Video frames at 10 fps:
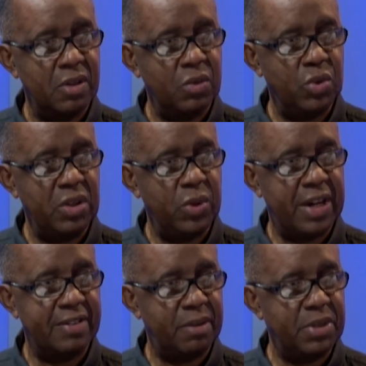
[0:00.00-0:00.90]
We
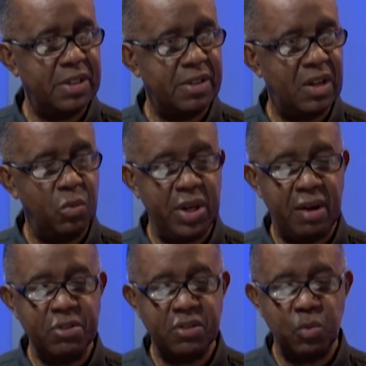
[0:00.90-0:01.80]
accept this, and we
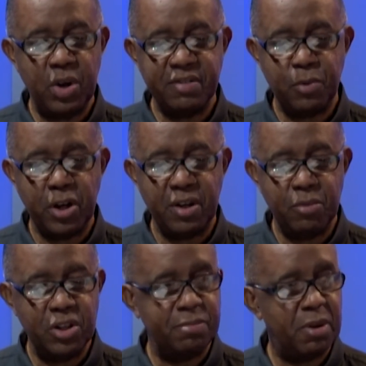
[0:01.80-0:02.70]
have spoken
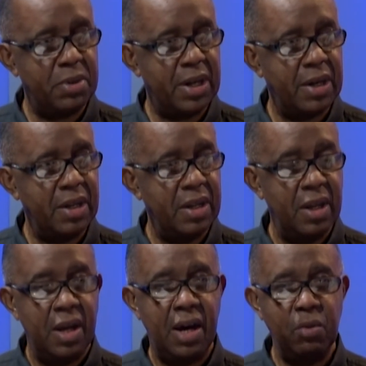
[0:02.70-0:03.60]
about it publicly.
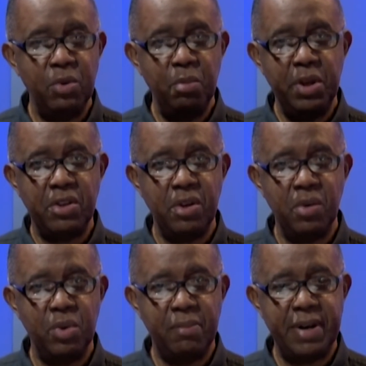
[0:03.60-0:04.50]
And when we meet
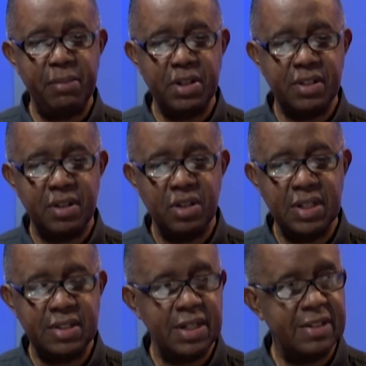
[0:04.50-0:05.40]
with the Prime Minister,
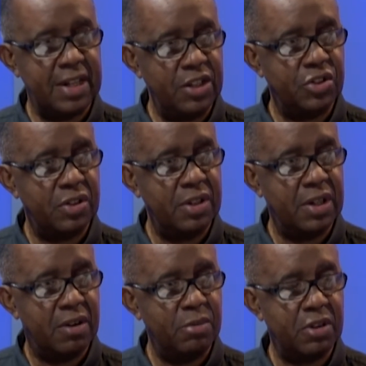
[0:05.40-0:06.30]
it's an issue.
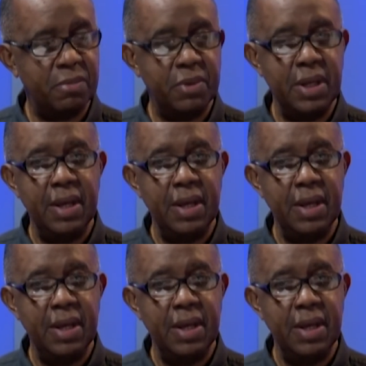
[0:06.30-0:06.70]
It comes up.